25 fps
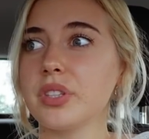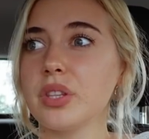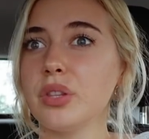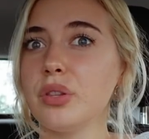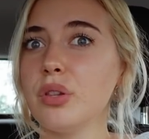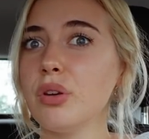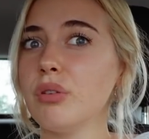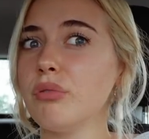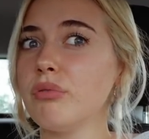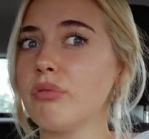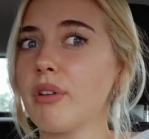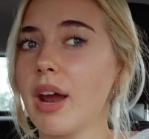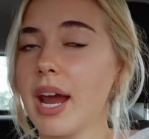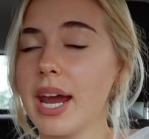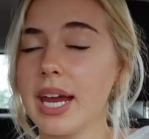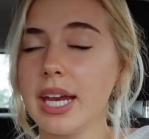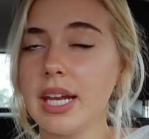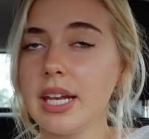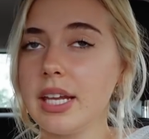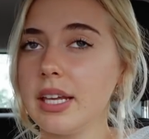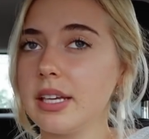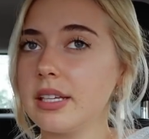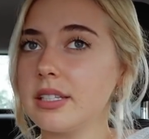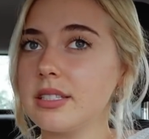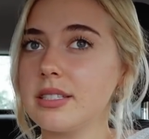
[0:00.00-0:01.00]
the
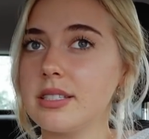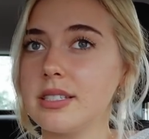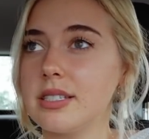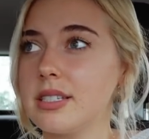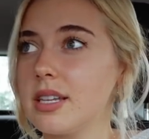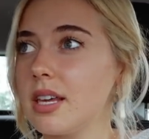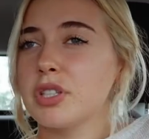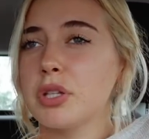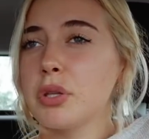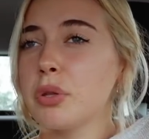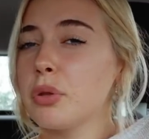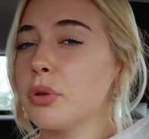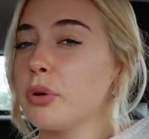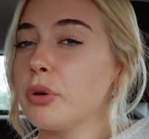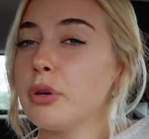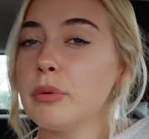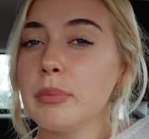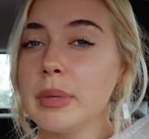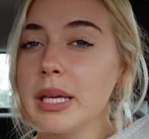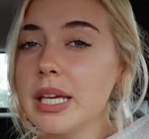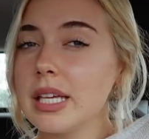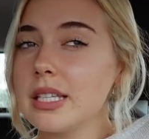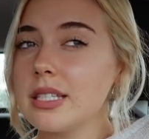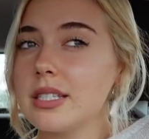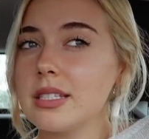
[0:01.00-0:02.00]
rainiest,
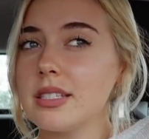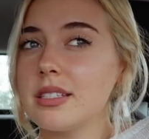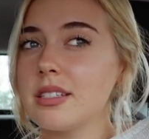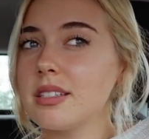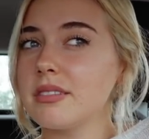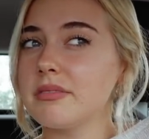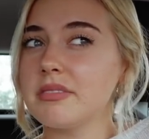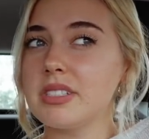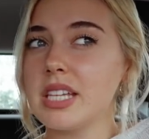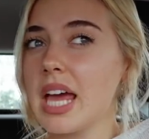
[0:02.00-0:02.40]
gloomiest